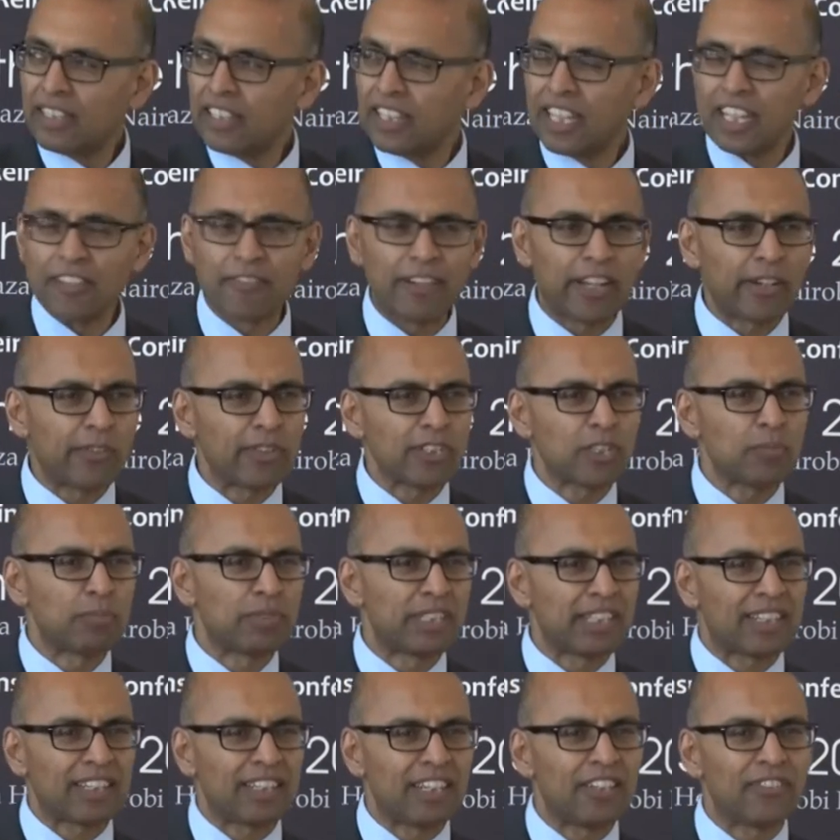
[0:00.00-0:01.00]
If anyone's
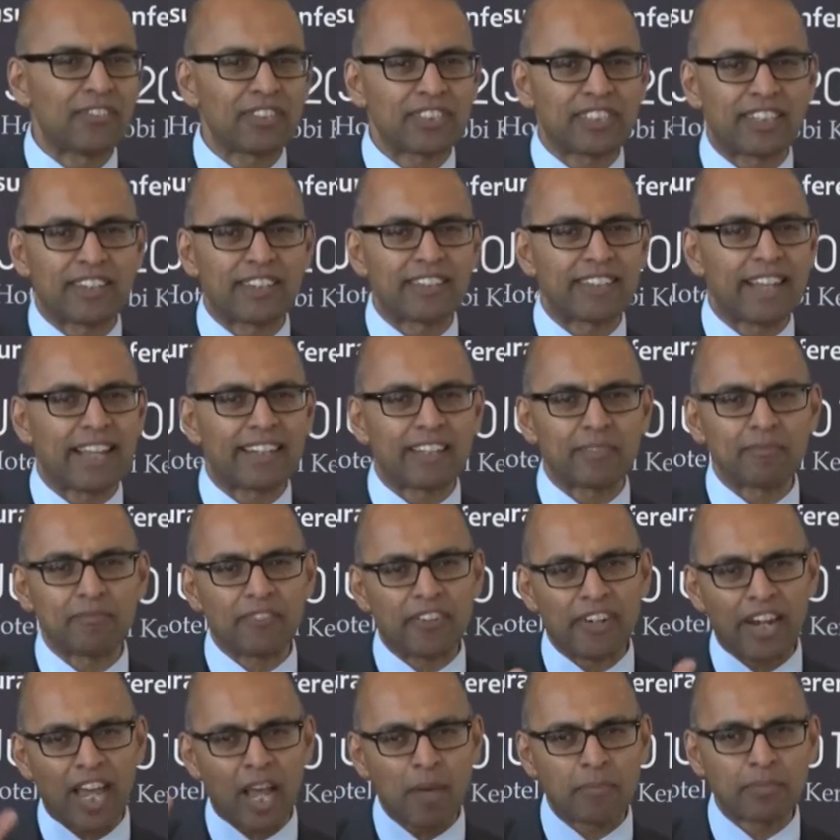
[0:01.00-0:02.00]
particularly interested in that, I'm
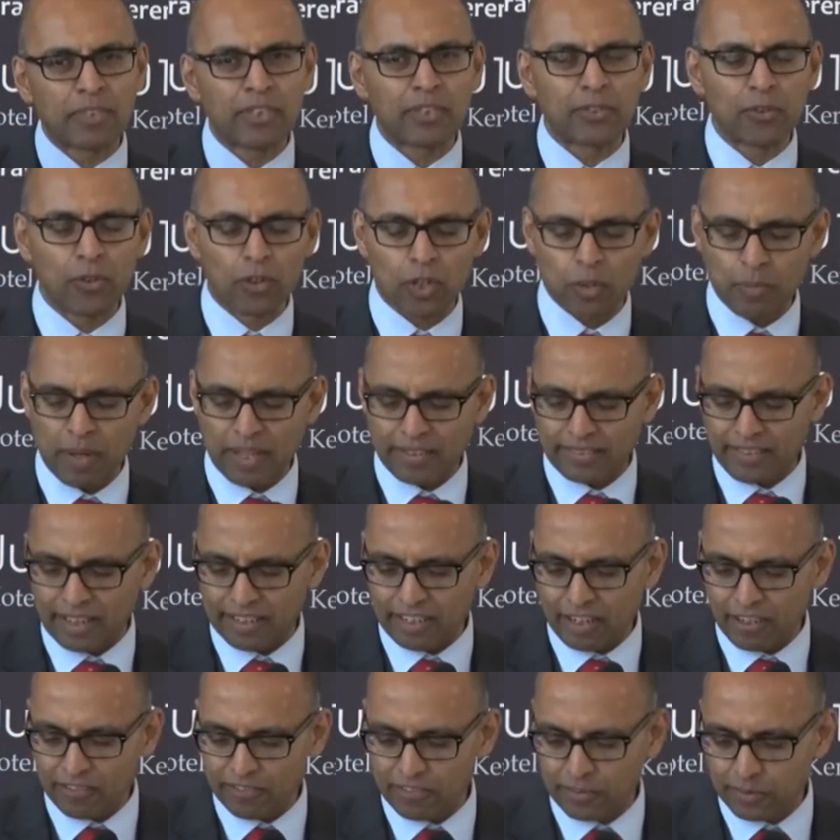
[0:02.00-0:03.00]
very happy to talk about
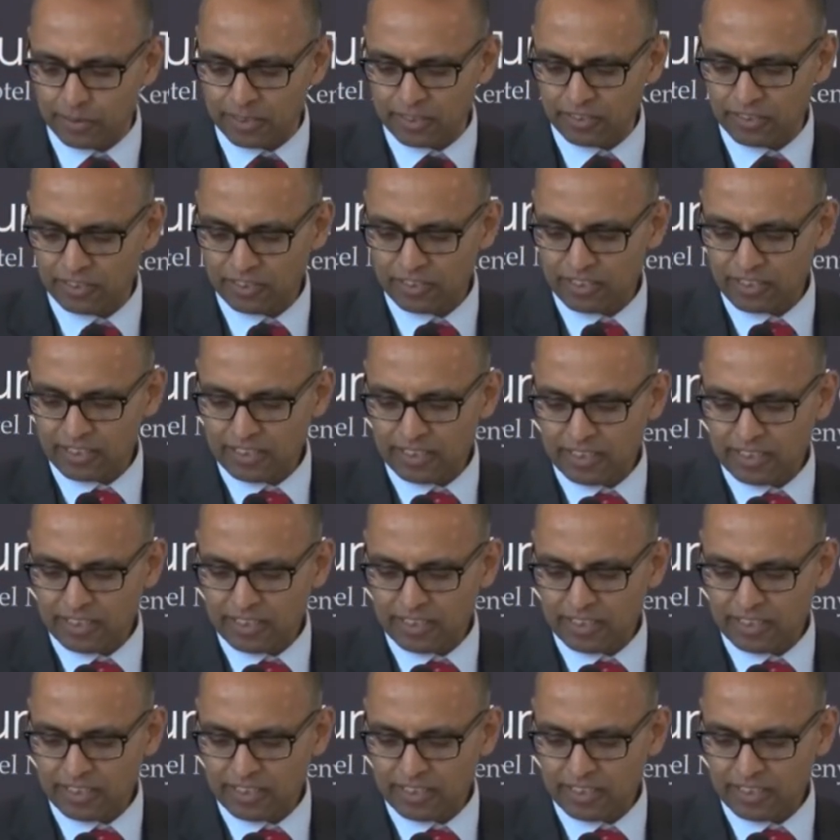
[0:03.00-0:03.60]
that afterwards.